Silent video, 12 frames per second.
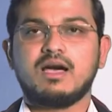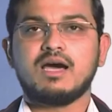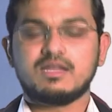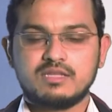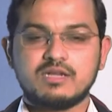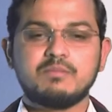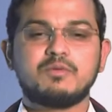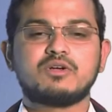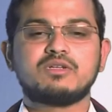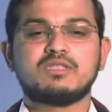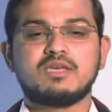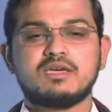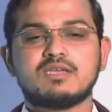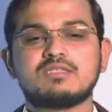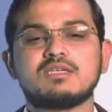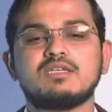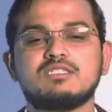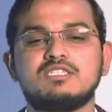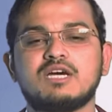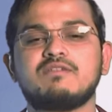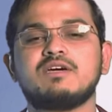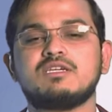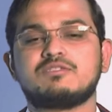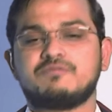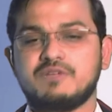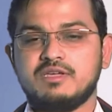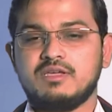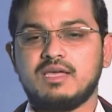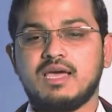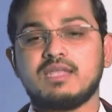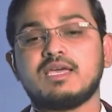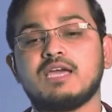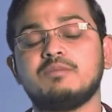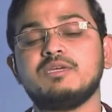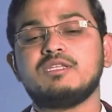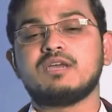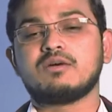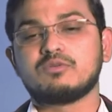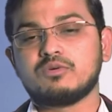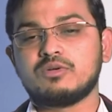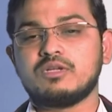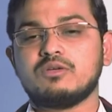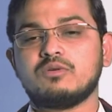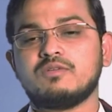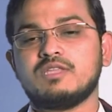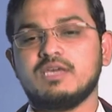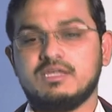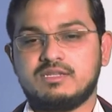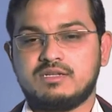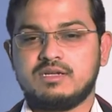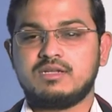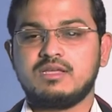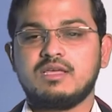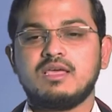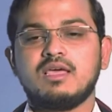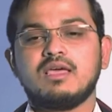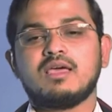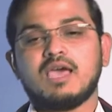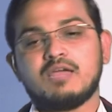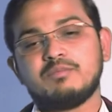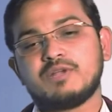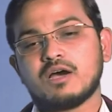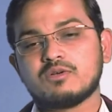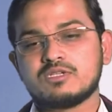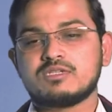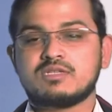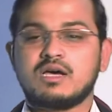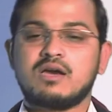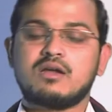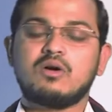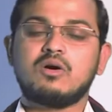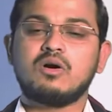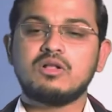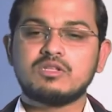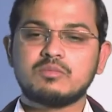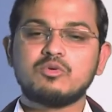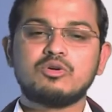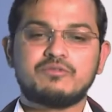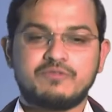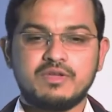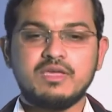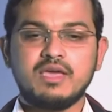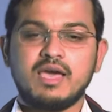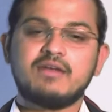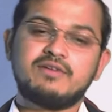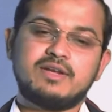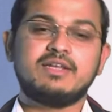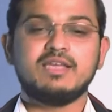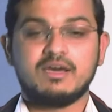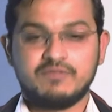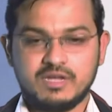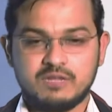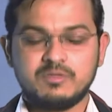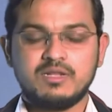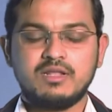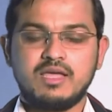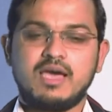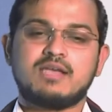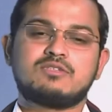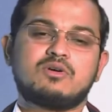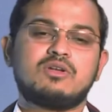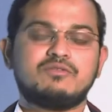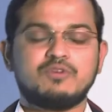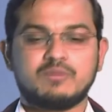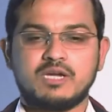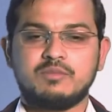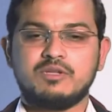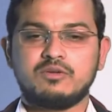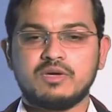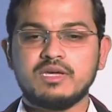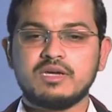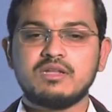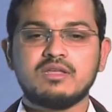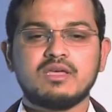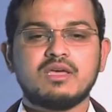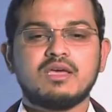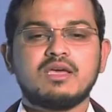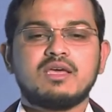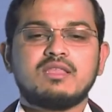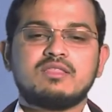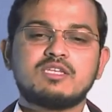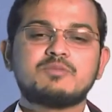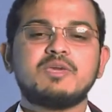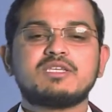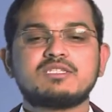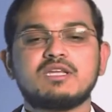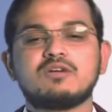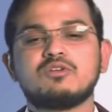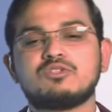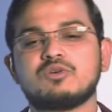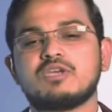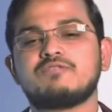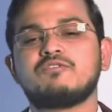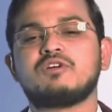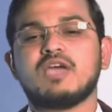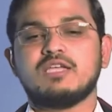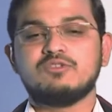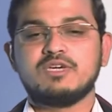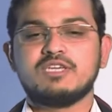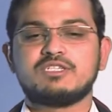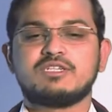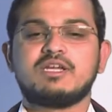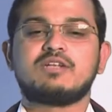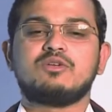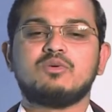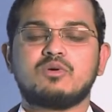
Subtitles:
Another important thing is Java is free and can be downloaded over the internet, and browsers are all the more free and readily available, as all of you might be knowing it. This makes it a good choice for education at low